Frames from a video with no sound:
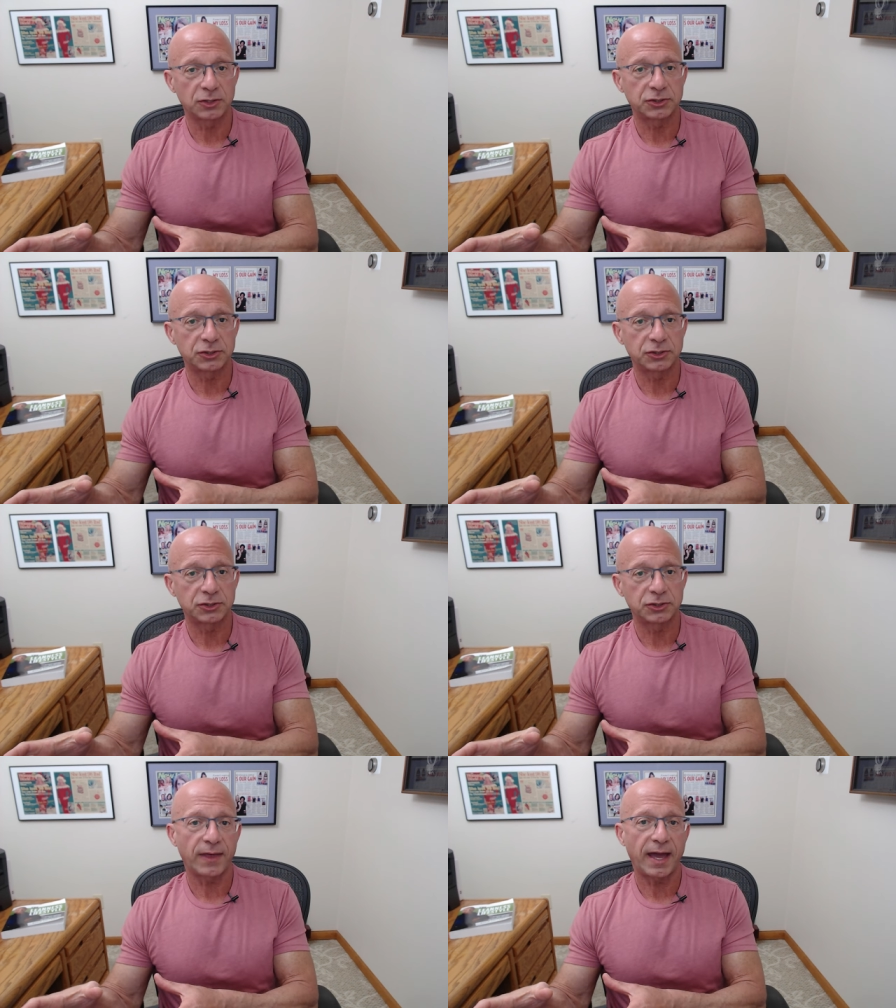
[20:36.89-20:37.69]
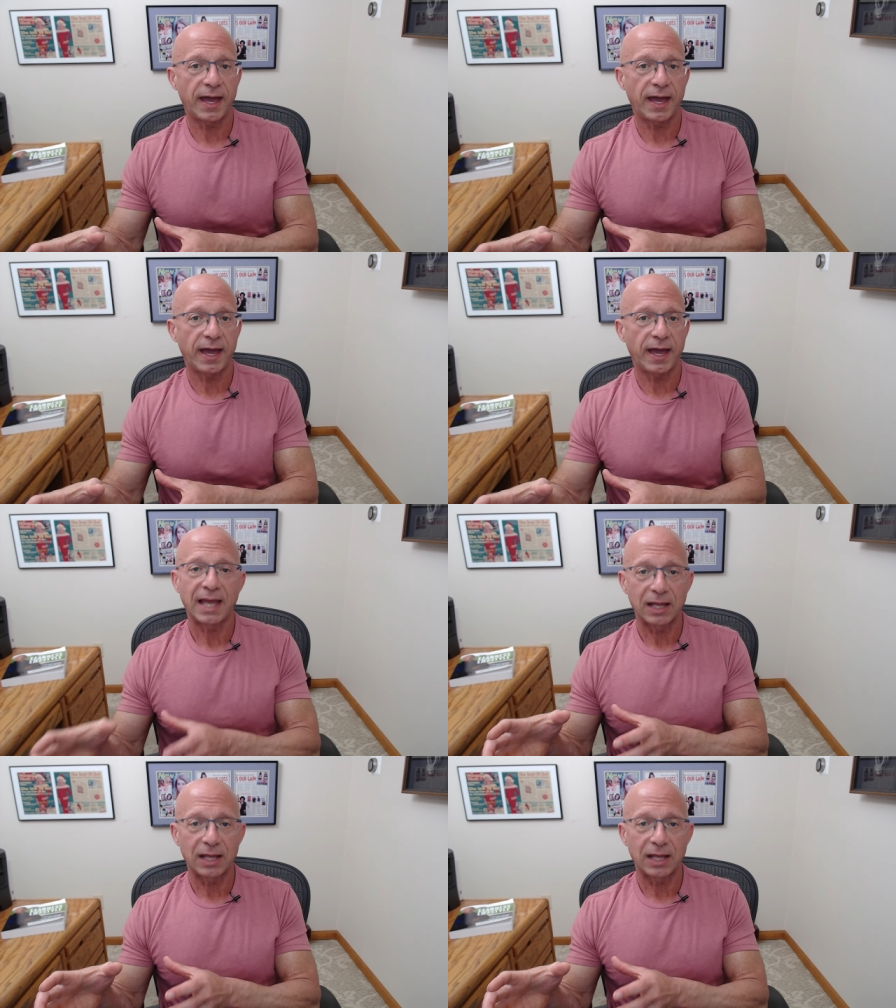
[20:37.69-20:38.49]
I'll start you off with that,
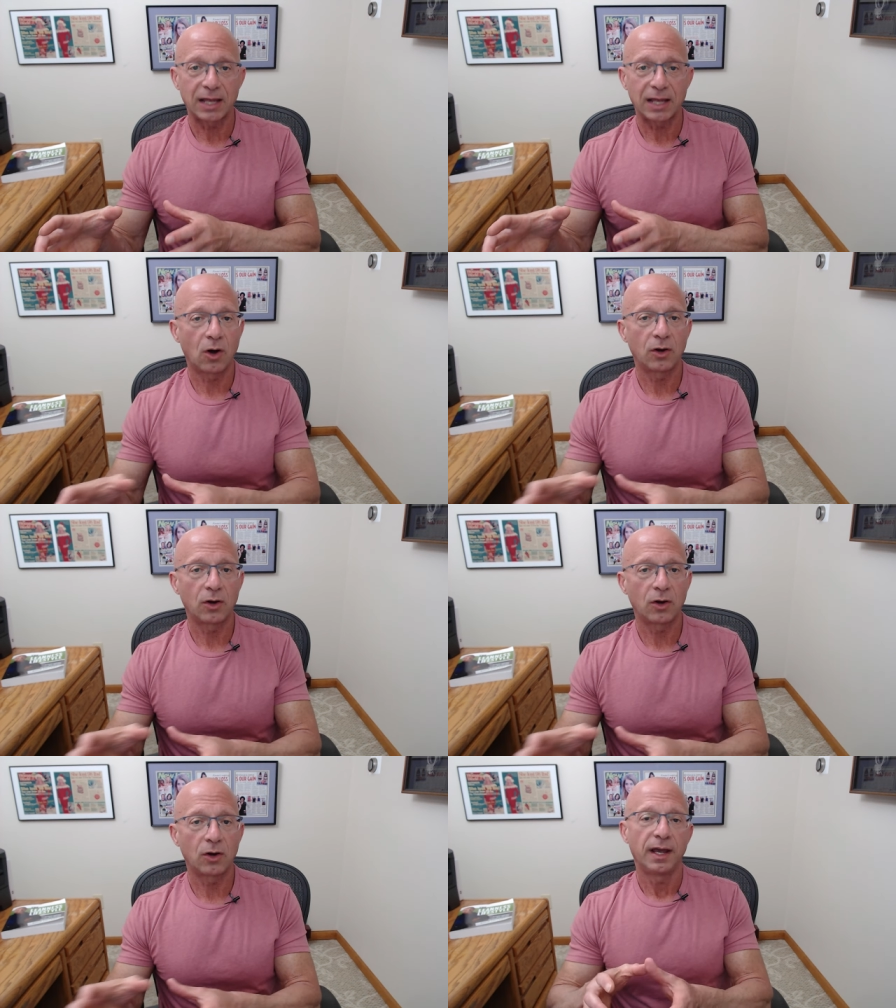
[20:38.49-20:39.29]
not real long.